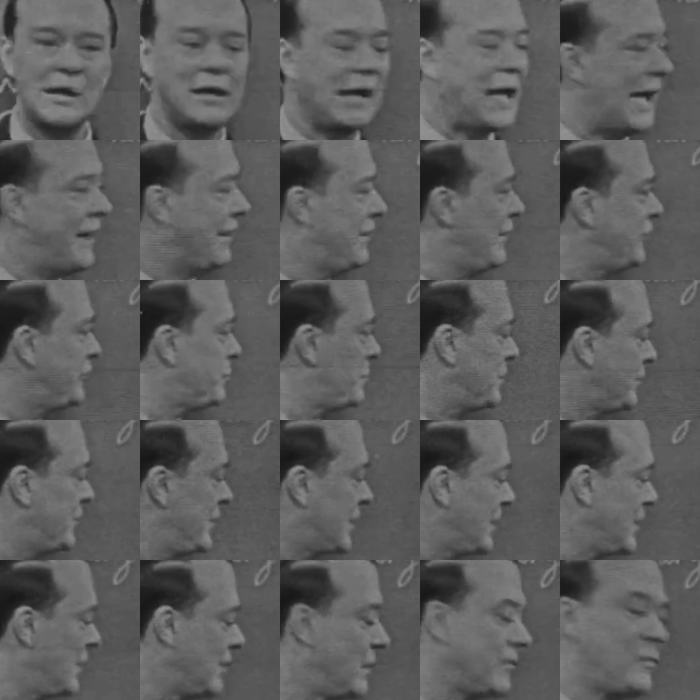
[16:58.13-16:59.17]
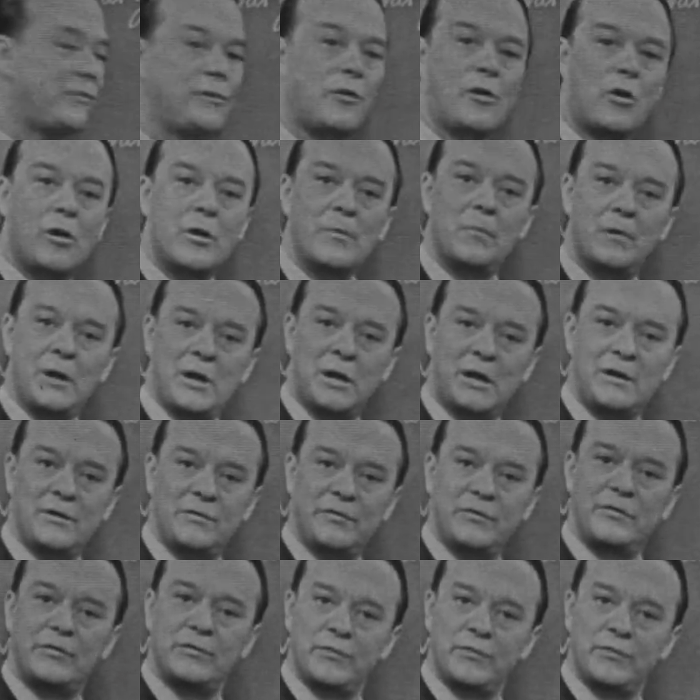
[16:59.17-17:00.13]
And this particular form of